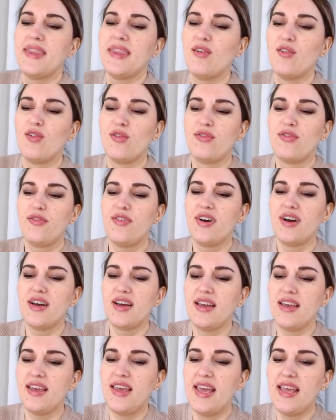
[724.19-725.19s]
of
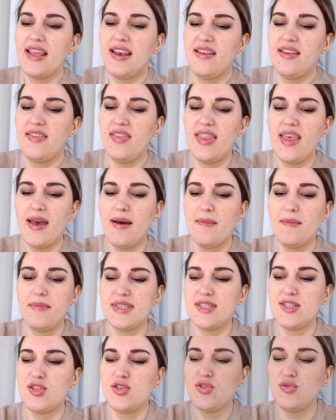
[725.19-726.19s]
getting them to